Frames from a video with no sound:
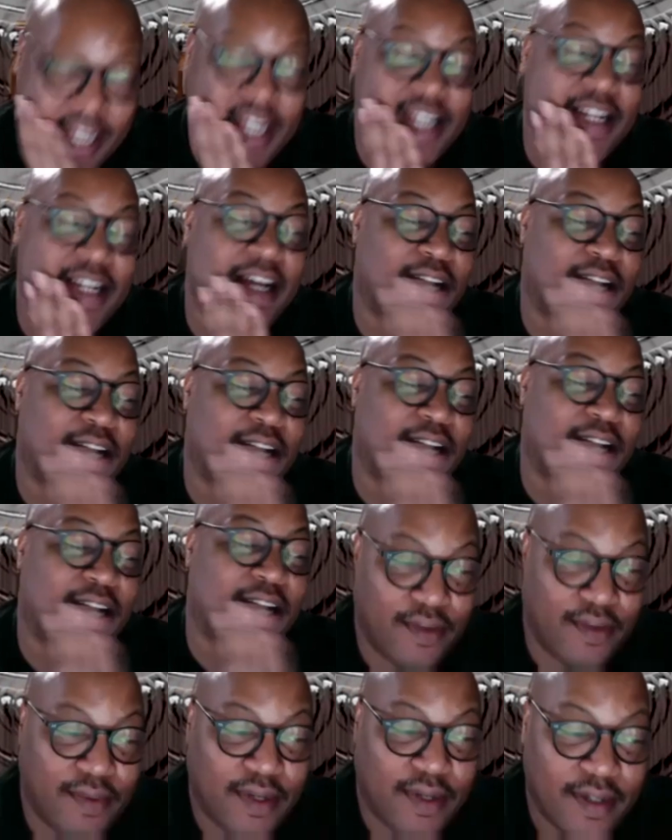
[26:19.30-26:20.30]
a lot
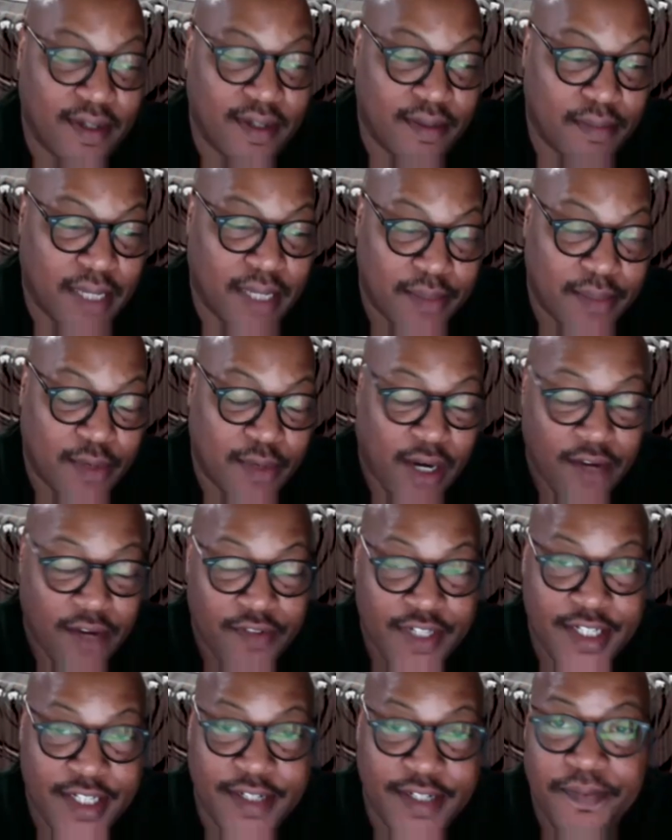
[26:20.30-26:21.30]
about um, Black
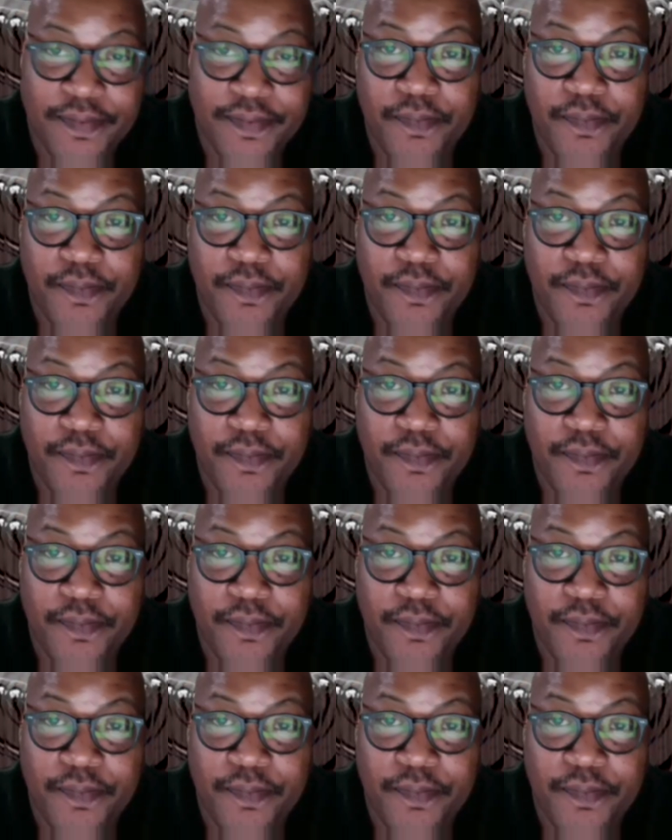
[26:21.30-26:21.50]
privacy.